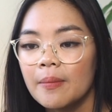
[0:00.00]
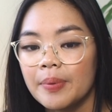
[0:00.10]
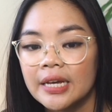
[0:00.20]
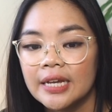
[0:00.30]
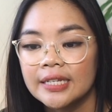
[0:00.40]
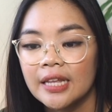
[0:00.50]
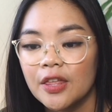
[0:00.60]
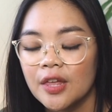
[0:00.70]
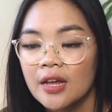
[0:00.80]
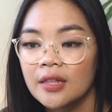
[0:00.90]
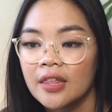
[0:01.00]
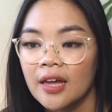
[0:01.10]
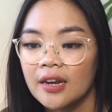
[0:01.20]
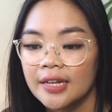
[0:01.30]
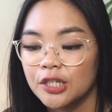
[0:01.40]
because they think
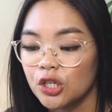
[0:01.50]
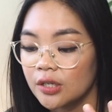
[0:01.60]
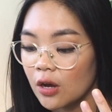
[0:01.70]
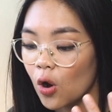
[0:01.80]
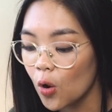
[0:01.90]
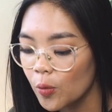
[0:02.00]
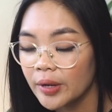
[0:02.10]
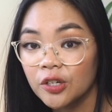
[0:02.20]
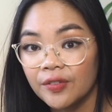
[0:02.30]
that it's just a whole bunch